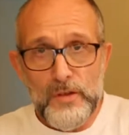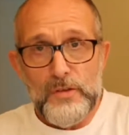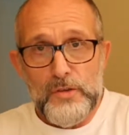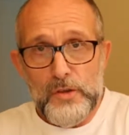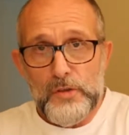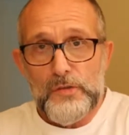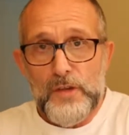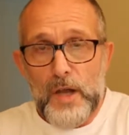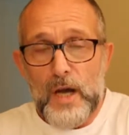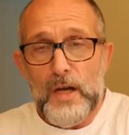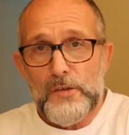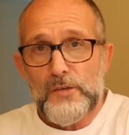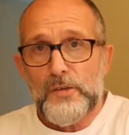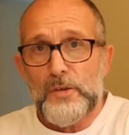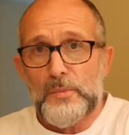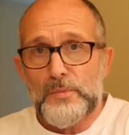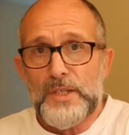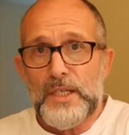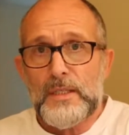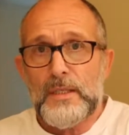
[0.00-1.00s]
They just are
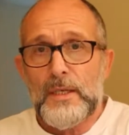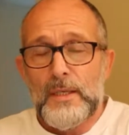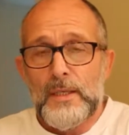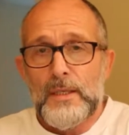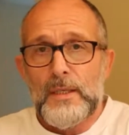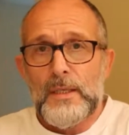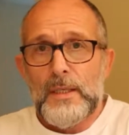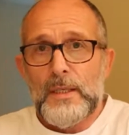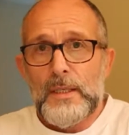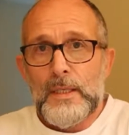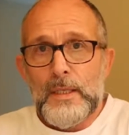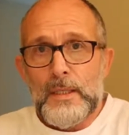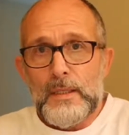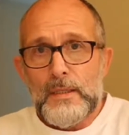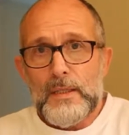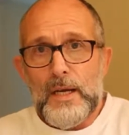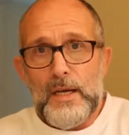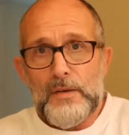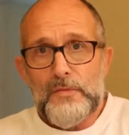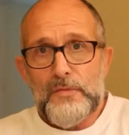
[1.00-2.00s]
something
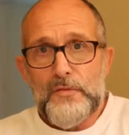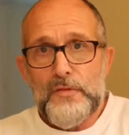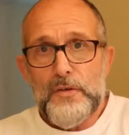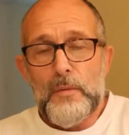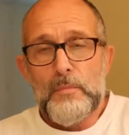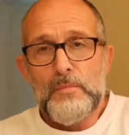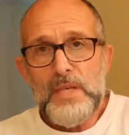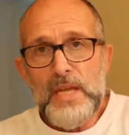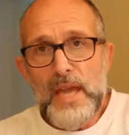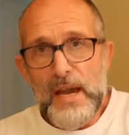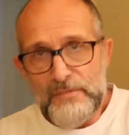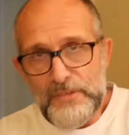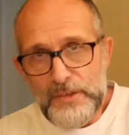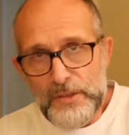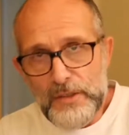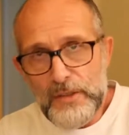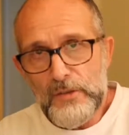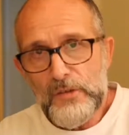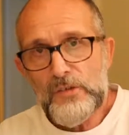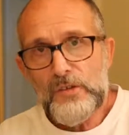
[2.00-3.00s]
that from the
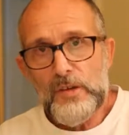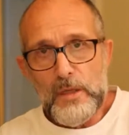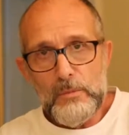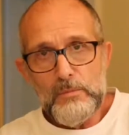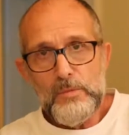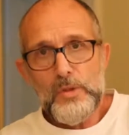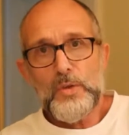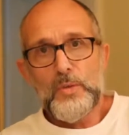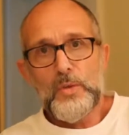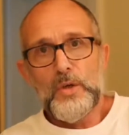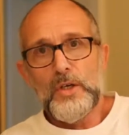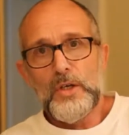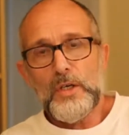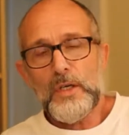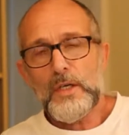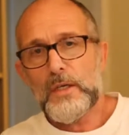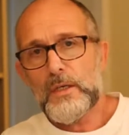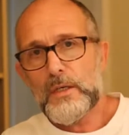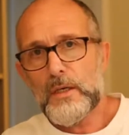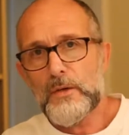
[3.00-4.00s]
evidence seem to
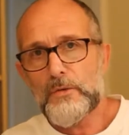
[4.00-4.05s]
work.